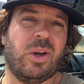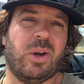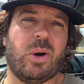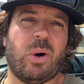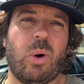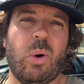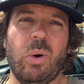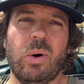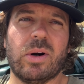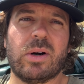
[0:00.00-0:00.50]

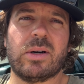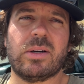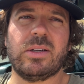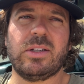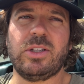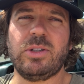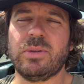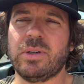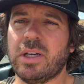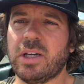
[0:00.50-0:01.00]
Or
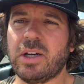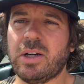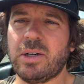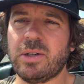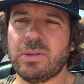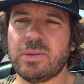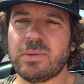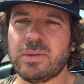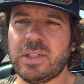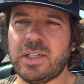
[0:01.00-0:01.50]
you could
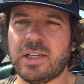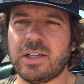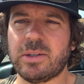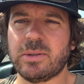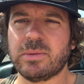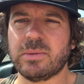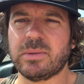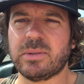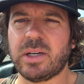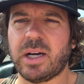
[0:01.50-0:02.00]
go, you
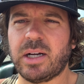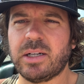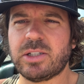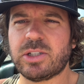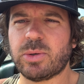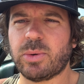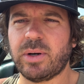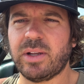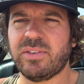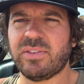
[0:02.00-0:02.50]
know, Dodge
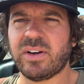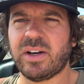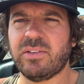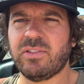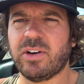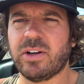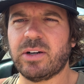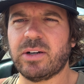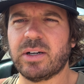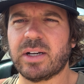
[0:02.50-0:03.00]
twenty-five
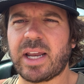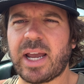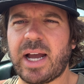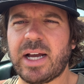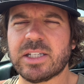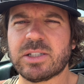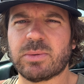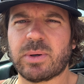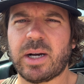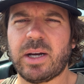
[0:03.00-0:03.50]
hundred
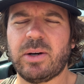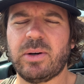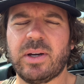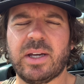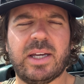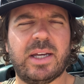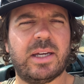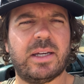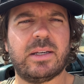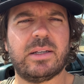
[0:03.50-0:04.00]
gas route
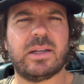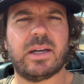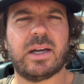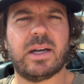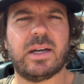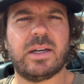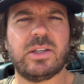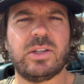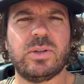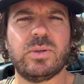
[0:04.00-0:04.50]
and
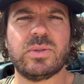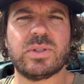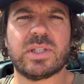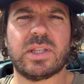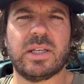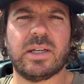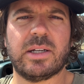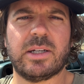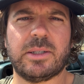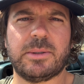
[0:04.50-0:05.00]
uh, use
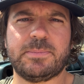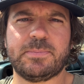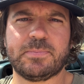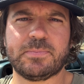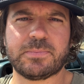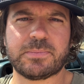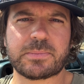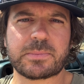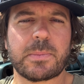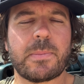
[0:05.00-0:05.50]
the
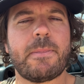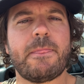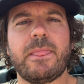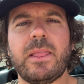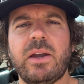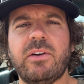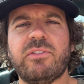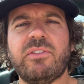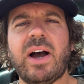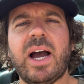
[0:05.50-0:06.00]

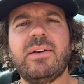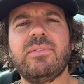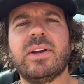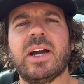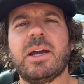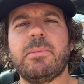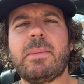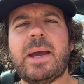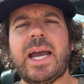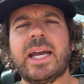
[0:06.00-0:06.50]
five
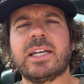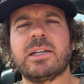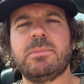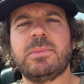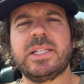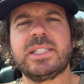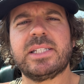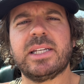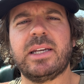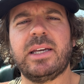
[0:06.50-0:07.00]
nine Magnum
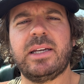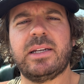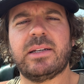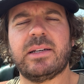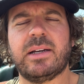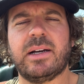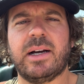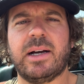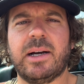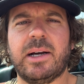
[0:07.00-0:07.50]
that's in it,
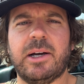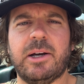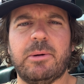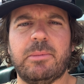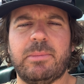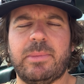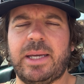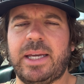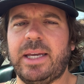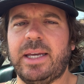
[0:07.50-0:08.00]

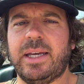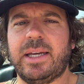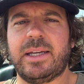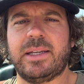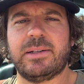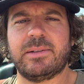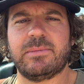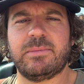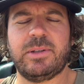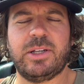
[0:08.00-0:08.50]
um,
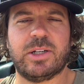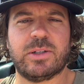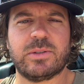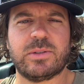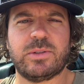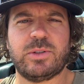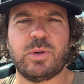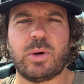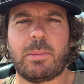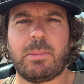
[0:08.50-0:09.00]
and, you know,
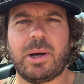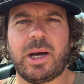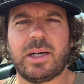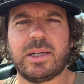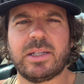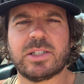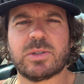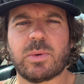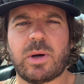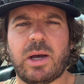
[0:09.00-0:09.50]
do a
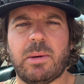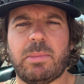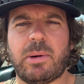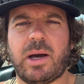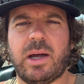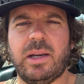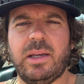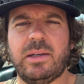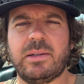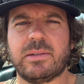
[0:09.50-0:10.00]
body swap
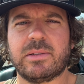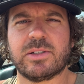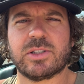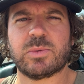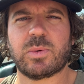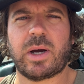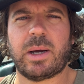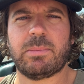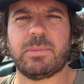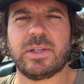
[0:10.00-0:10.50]
on it and
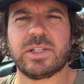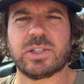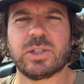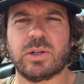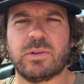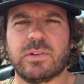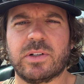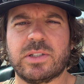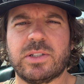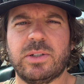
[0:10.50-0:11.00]
swap this
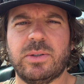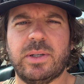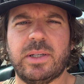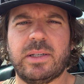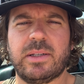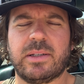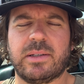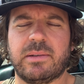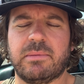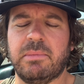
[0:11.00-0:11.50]
over to it.
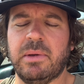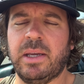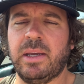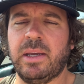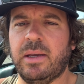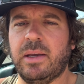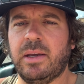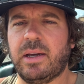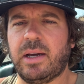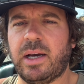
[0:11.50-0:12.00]
And
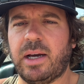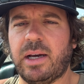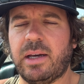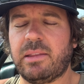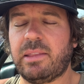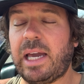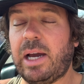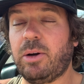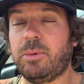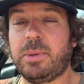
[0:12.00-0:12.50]
uh,
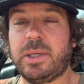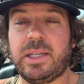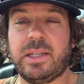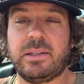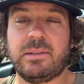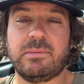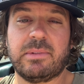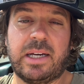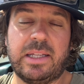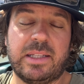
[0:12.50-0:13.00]
that would be,
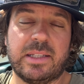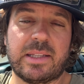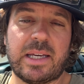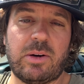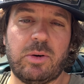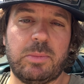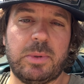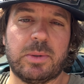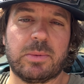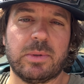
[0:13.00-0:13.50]
I think that
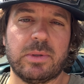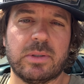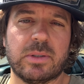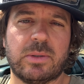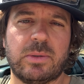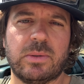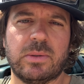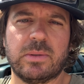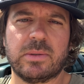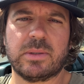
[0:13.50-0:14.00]
would be really
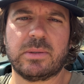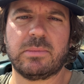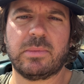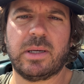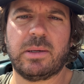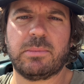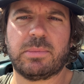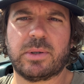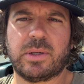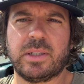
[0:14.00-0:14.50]
cool and,
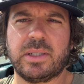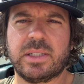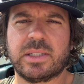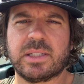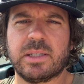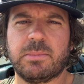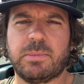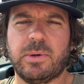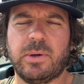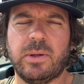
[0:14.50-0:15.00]
and pretty
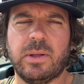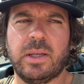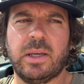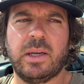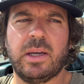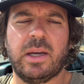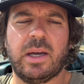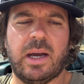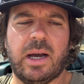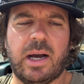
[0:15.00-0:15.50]
simple.
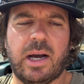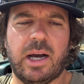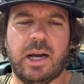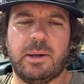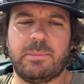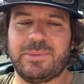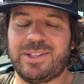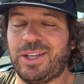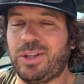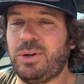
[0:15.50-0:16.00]

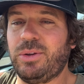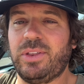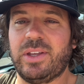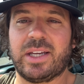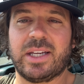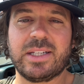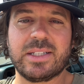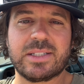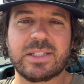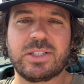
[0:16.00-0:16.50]
Um, the other thing
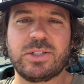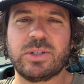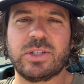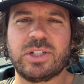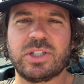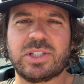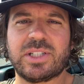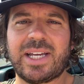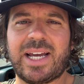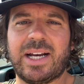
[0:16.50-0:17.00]
is, is you could
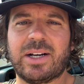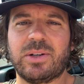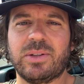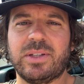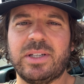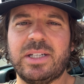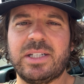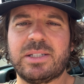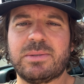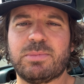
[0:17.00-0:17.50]
just tackle
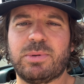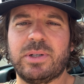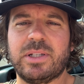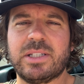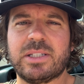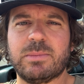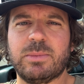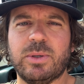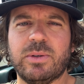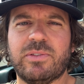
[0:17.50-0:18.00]
this, put in
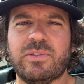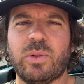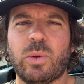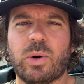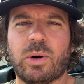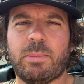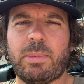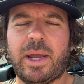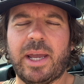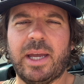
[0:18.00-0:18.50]
some new
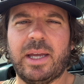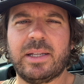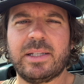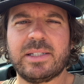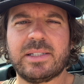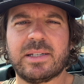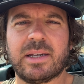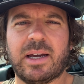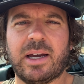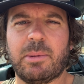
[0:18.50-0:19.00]
floor
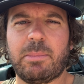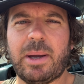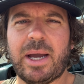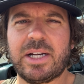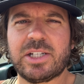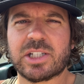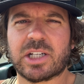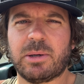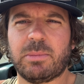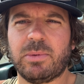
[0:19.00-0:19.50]
pans, uh,
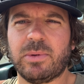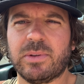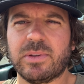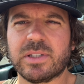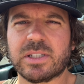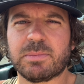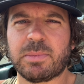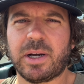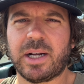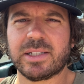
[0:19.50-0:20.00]
patch a couple of the
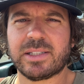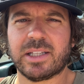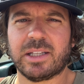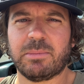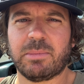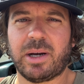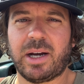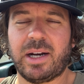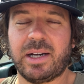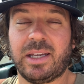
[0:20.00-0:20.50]
spots on the
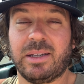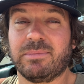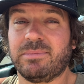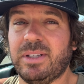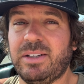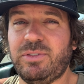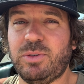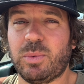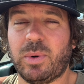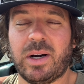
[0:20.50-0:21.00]
body
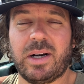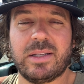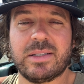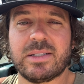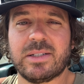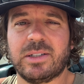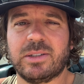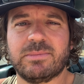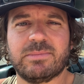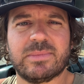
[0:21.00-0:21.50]
if you wanted
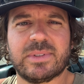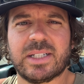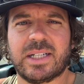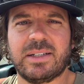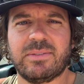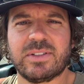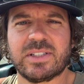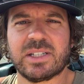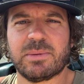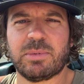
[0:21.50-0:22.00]
to. It's not
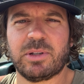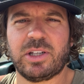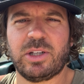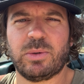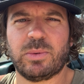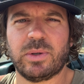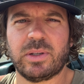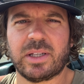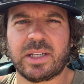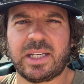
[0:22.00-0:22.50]
even something you
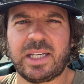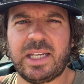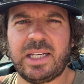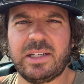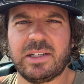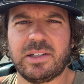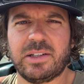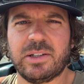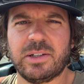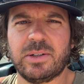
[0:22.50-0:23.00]
really need
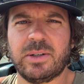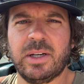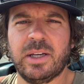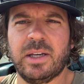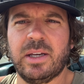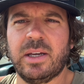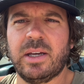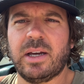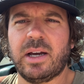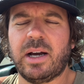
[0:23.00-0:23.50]
to do.
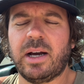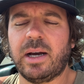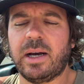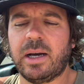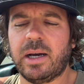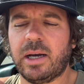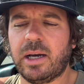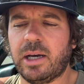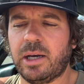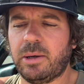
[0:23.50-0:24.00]

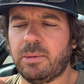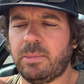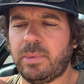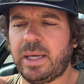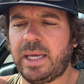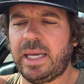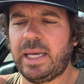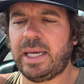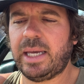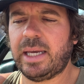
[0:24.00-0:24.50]
Um,
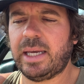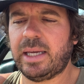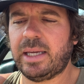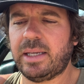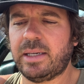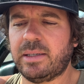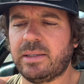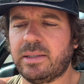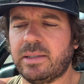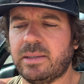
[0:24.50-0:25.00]

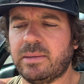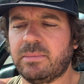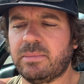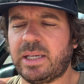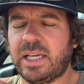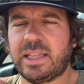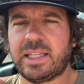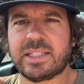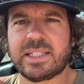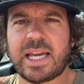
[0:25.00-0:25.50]
and
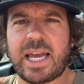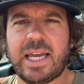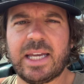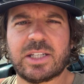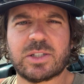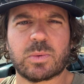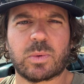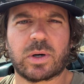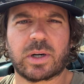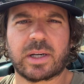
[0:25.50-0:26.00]
get the
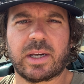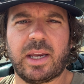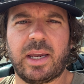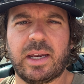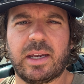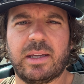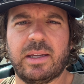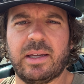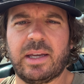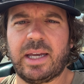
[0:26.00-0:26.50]
tanks
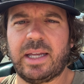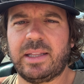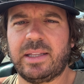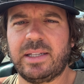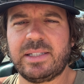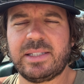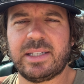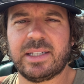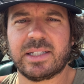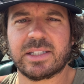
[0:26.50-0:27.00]
working. And
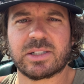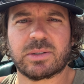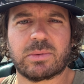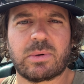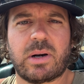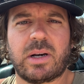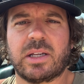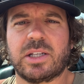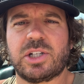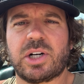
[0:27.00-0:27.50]
this thing is a
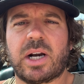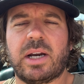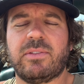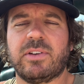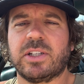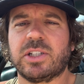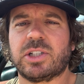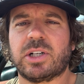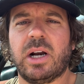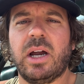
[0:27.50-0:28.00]
running,
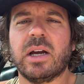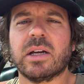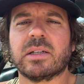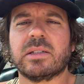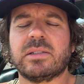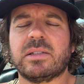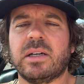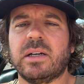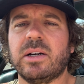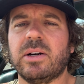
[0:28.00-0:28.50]
driving truck.
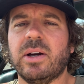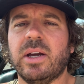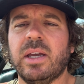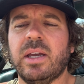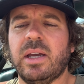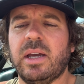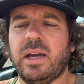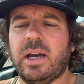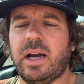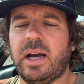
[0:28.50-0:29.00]
So,
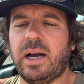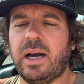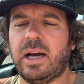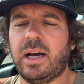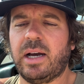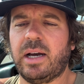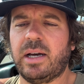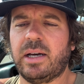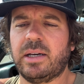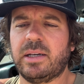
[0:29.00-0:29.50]

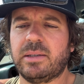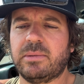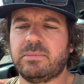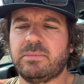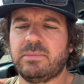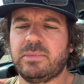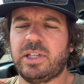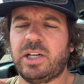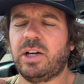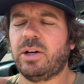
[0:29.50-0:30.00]
uh,
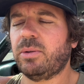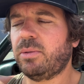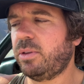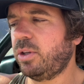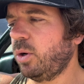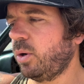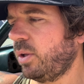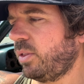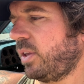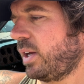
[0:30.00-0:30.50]
you know, the
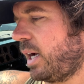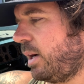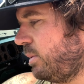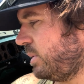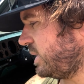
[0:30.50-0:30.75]
only thing I would